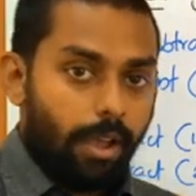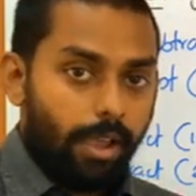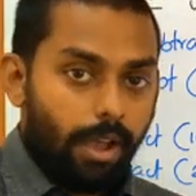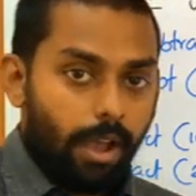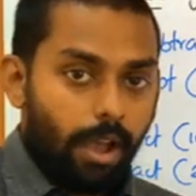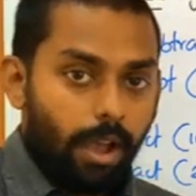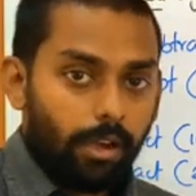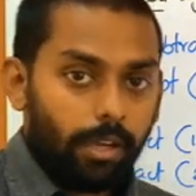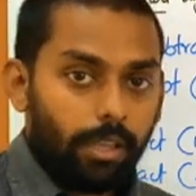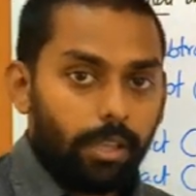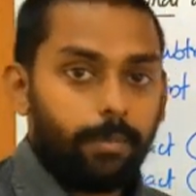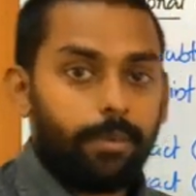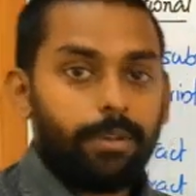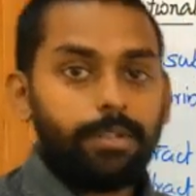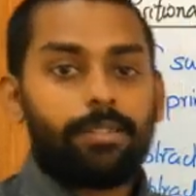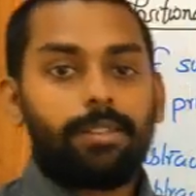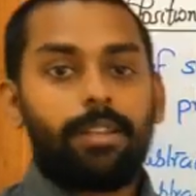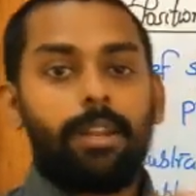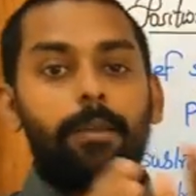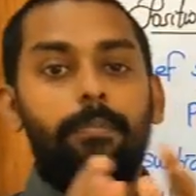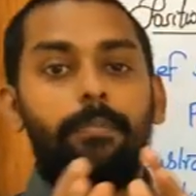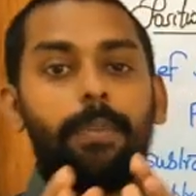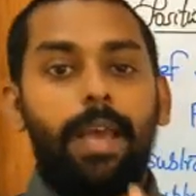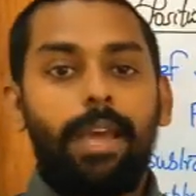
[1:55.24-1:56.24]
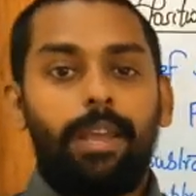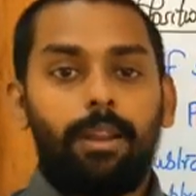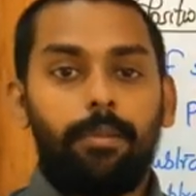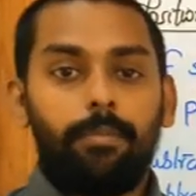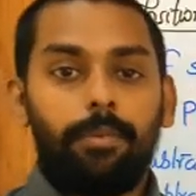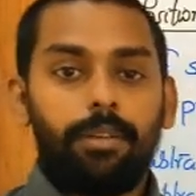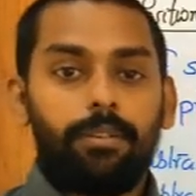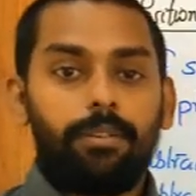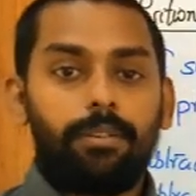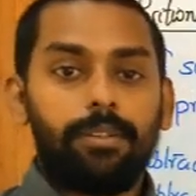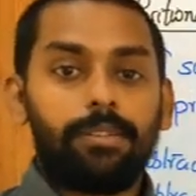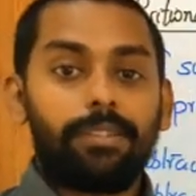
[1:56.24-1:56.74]
arguments and
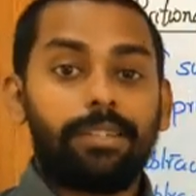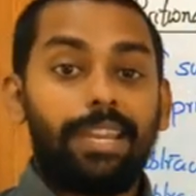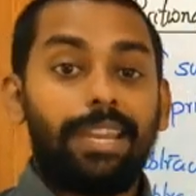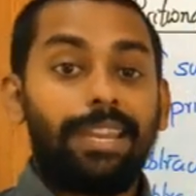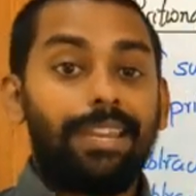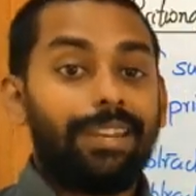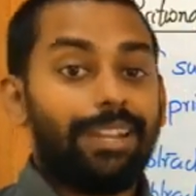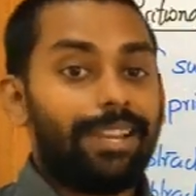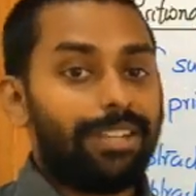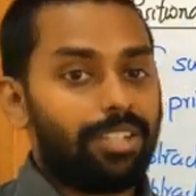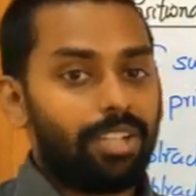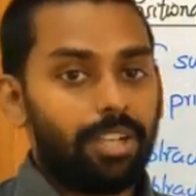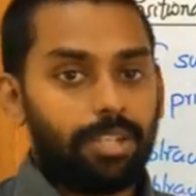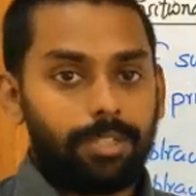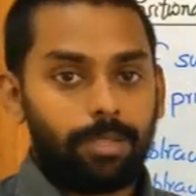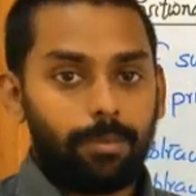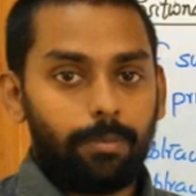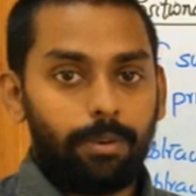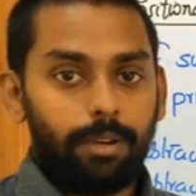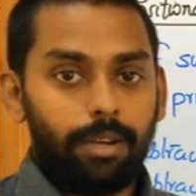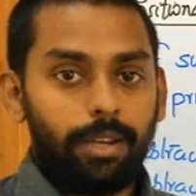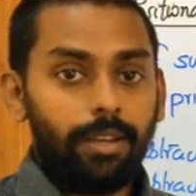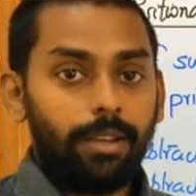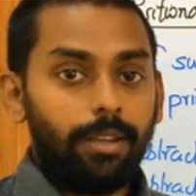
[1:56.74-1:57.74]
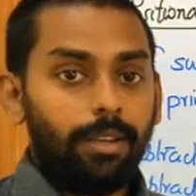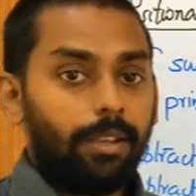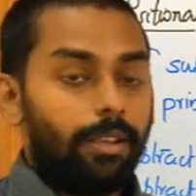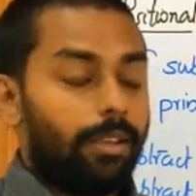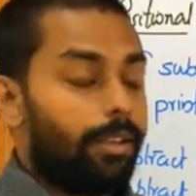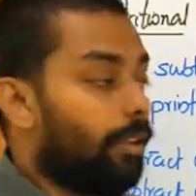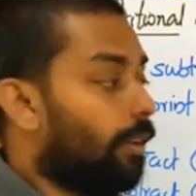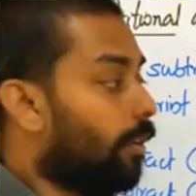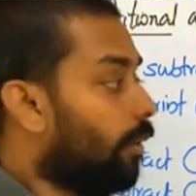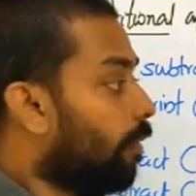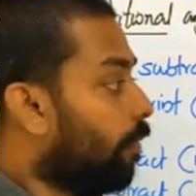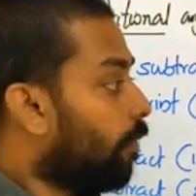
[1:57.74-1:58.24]
parameters interchangeably,
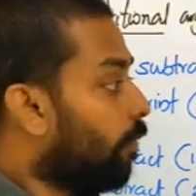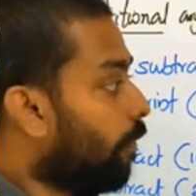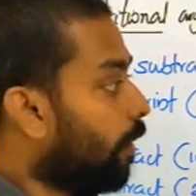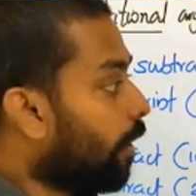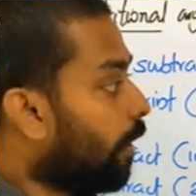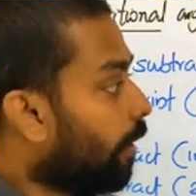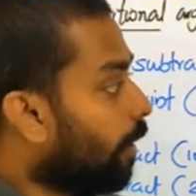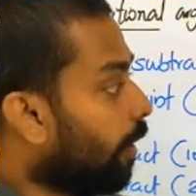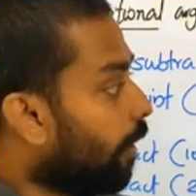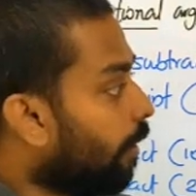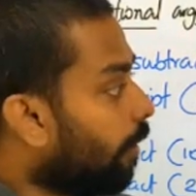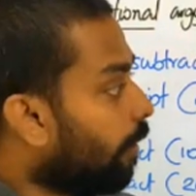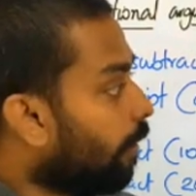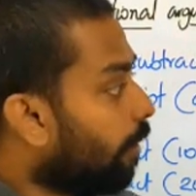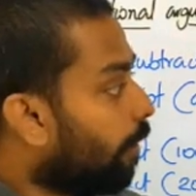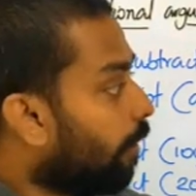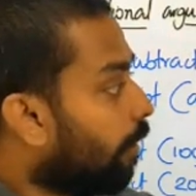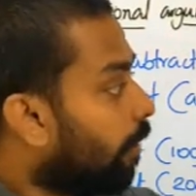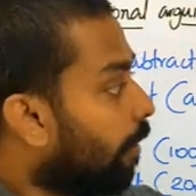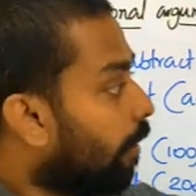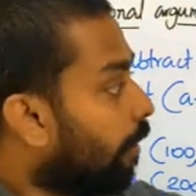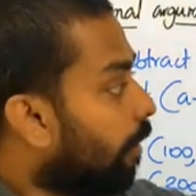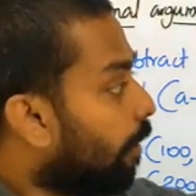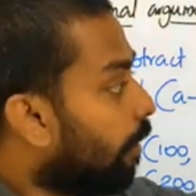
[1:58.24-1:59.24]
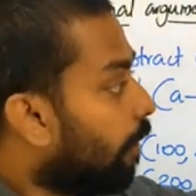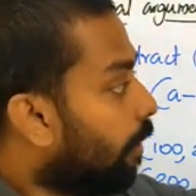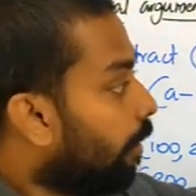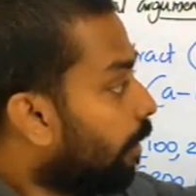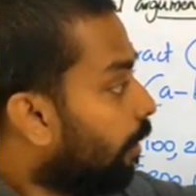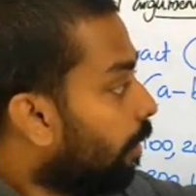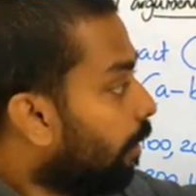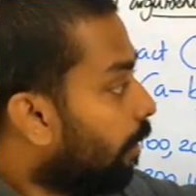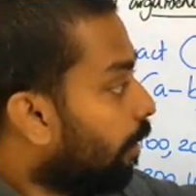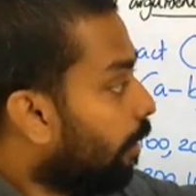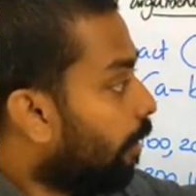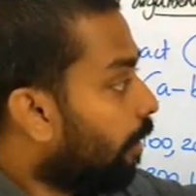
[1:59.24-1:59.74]
we can
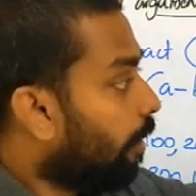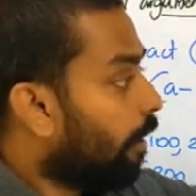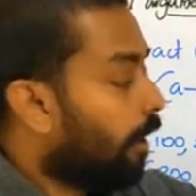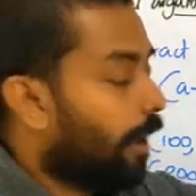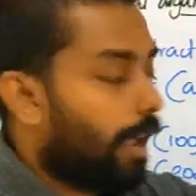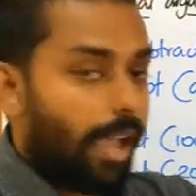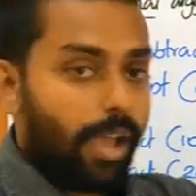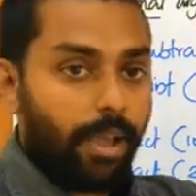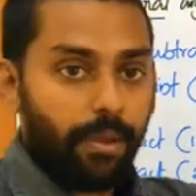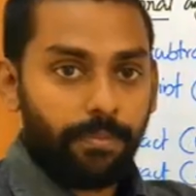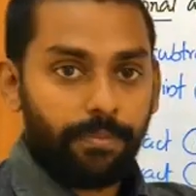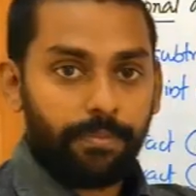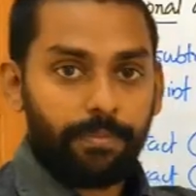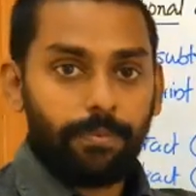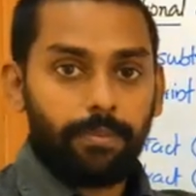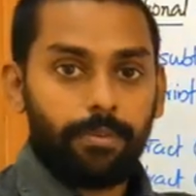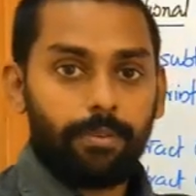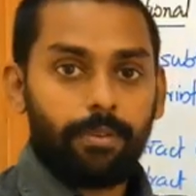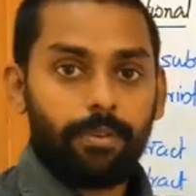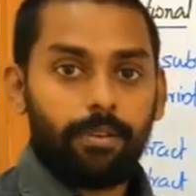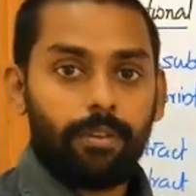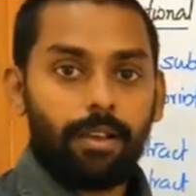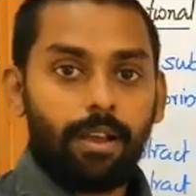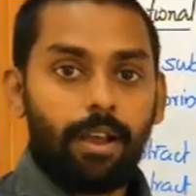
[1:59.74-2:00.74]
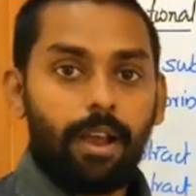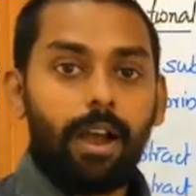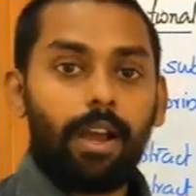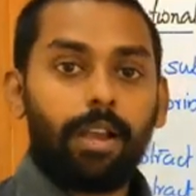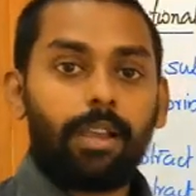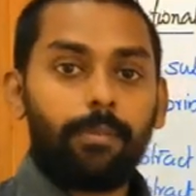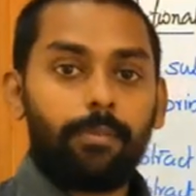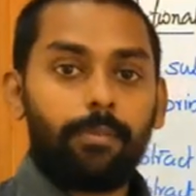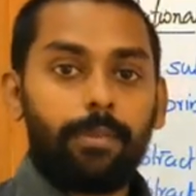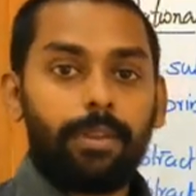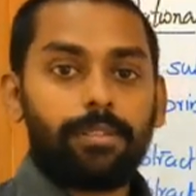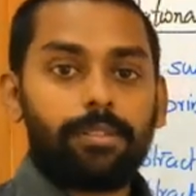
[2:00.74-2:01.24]
have
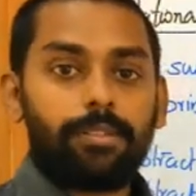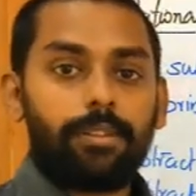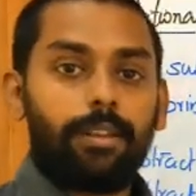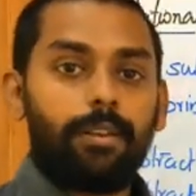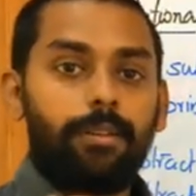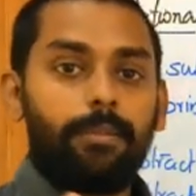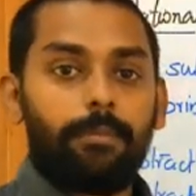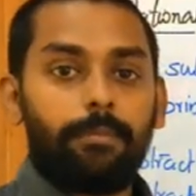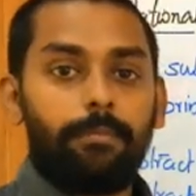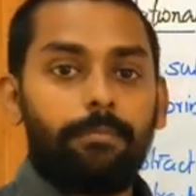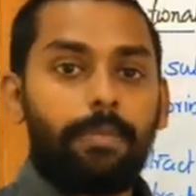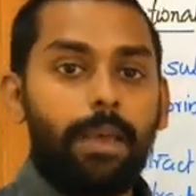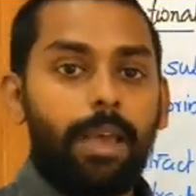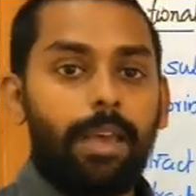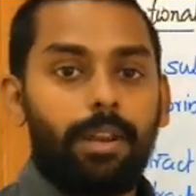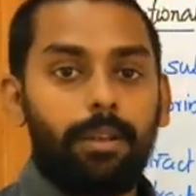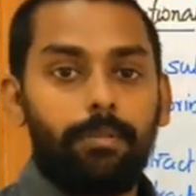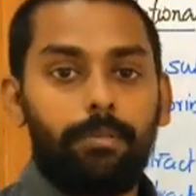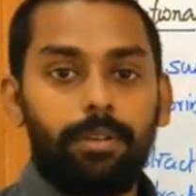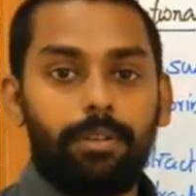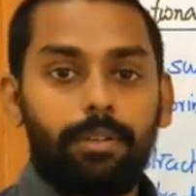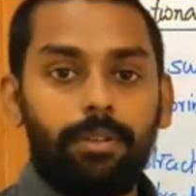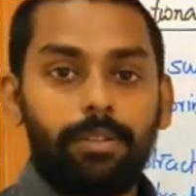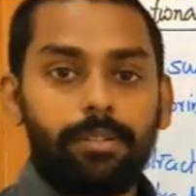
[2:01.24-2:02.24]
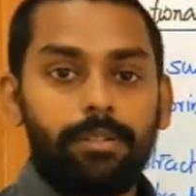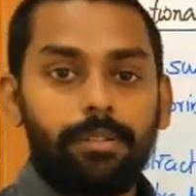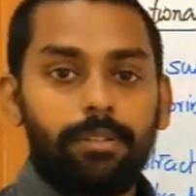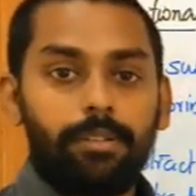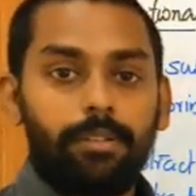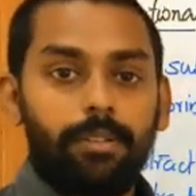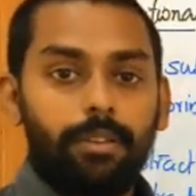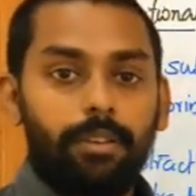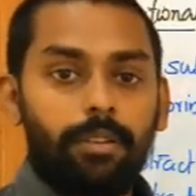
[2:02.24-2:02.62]
arguments and parameters